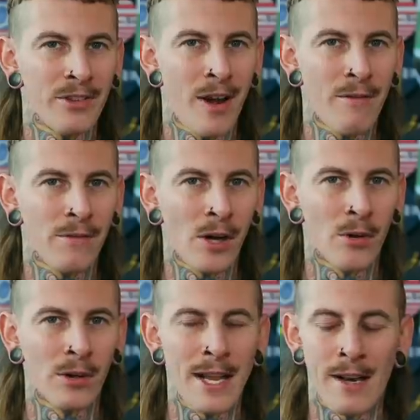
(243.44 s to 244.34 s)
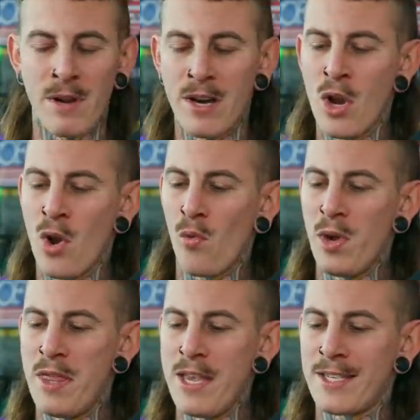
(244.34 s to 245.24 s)
slight floral element
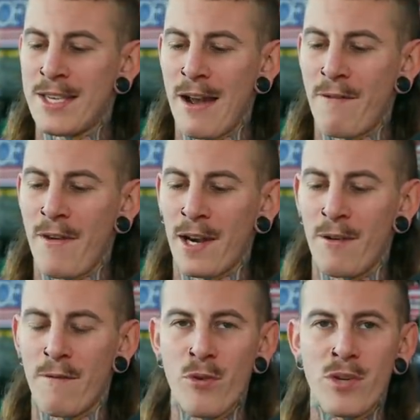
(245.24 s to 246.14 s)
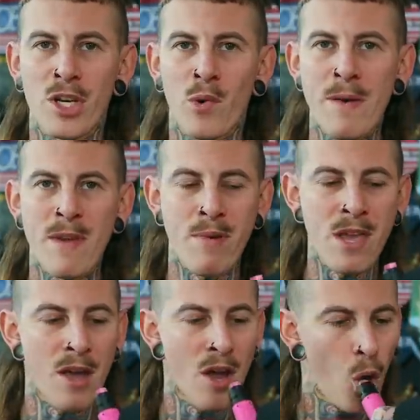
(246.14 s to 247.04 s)
with this fucking fruity creamy
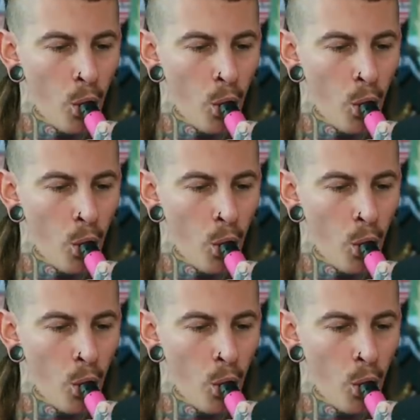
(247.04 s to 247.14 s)
beer.